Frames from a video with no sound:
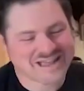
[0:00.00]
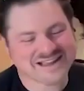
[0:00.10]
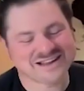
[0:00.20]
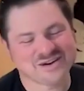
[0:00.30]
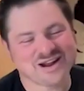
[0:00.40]

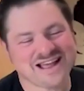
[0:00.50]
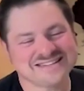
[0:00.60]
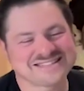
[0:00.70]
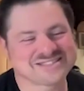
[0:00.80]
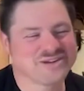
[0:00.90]
yeah,
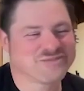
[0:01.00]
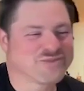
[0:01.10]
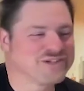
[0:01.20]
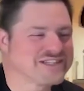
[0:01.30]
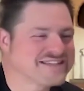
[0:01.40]
congrats. So you
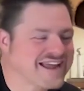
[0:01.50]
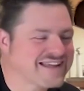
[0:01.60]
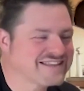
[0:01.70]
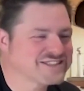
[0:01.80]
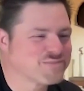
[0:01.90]
filled the
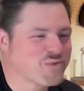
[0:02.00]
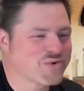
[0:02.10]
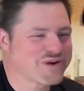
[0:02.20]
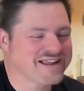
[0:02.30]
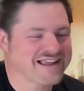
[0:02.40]
tag this
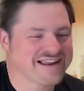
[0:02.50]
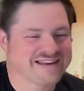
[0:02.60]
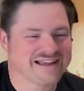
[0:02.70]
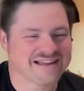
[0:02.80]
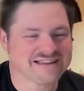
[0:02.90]
morning.
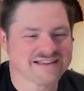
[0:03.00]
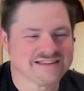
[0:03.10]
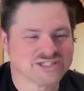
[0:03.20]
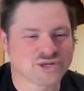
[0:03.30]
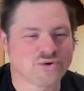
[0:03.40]
And
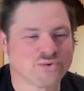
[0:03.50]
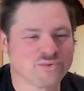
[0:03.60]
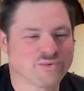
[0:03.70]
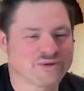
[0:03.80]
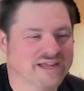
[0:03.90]

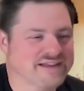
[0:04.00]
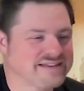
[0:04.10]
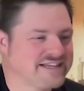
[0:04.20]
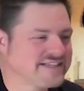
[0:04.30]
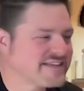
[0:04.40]
so
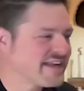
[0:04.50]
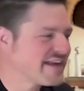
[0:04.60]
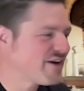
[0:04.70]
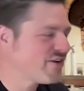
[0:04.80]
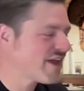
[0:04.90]
did you take
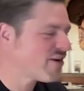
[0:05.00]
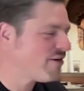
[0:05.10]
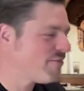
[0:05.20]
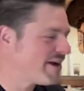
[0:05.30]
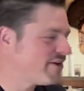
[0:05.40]
care of that
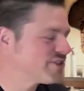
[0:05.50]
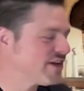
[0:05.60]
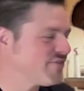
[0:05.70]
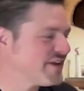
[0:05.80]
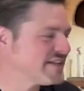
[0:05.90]
all by
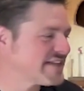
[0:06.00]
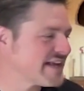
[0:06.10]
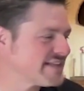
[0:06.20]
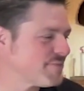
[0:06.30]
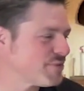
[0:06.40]
yourself then? Is
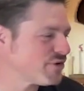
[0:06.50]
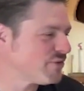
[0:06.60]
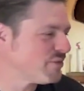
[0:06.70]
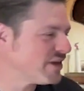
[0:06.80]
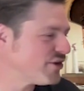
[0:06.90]
that
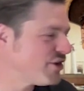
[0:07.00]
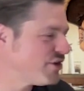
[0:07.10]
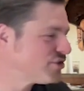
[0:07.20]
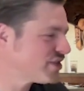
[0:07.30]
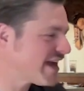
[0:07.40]
typical? Are you
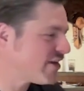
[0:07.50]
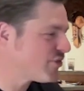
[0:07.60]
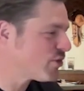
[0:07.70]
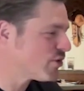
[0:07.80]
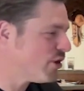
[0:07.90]
usually out
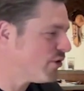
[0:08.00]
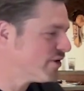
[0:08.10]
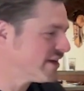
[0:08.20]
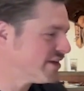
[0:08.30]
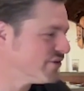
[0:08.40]
there
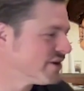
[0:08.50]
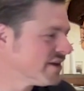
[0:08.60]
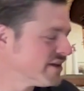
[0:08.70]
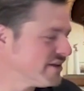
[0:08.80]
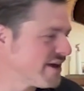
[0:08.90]
alone and
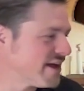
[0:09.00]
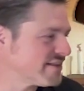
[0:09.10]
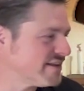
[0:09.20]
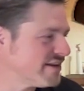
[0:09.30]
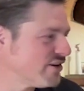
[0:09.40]
you got
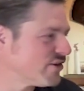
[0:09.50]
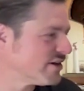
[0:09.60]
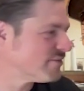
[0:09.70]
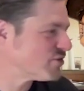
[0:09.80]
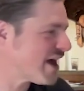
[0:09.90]
the deer
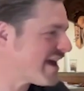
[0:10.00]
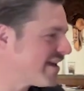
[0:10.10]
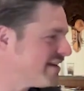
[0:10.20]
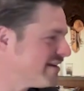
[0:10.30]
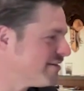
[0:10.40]
and drag
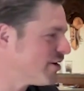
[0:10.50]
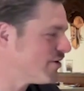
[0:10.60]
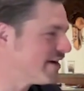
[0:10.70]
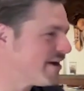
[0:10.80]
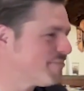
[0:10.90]
it and
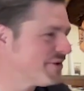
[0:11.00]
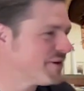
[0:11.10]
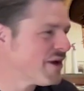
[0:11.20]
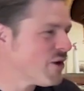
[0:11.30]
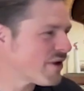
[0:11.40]
load it up?
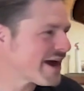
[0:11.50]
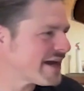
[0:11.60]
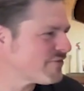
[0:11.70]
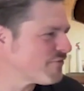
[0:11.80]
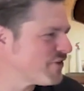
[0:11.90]
And what
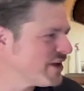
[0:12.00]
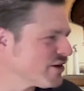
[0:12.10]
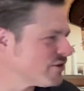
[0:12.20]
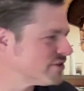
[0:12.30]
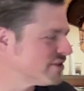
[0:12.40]
kind of a
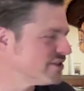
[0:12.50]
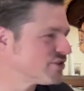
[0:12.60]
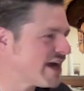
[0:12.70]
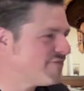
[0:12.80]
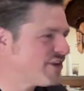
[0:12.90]
vehicle do you
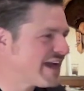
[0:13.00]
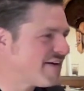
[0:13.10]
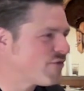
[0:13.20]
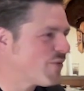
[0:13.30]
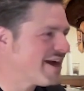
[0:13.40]
drive? Do you
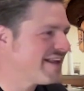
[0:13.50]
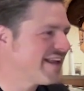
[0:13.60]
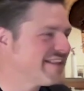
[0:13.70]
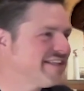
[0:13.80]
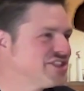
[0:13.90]
have a way to
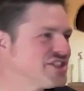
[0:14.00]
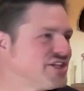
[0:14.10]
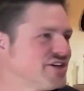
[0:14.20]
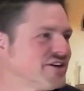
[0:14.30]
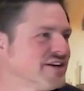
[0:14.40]
get these
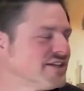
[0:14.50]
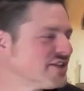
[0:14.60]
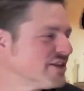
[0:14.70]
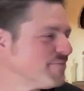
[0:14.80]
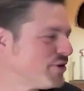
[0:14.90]
deer
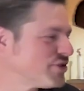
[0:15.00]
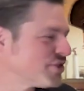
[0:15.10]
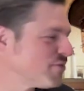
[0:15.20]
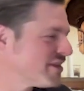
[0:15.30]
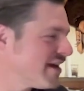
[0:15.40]
to the
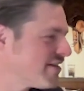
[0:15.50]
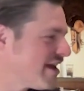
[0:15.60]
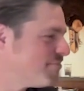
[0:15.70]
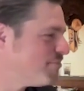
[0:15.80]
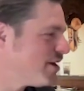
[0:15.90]
butcher without
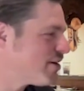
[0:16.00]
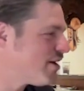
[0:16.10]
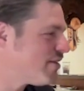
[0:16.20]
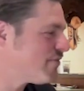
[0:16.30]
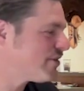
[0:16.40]
getting blood
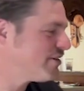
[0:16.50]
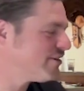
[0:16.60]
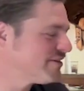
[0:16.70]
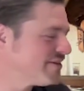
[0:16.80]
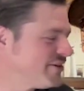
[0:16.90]
all over your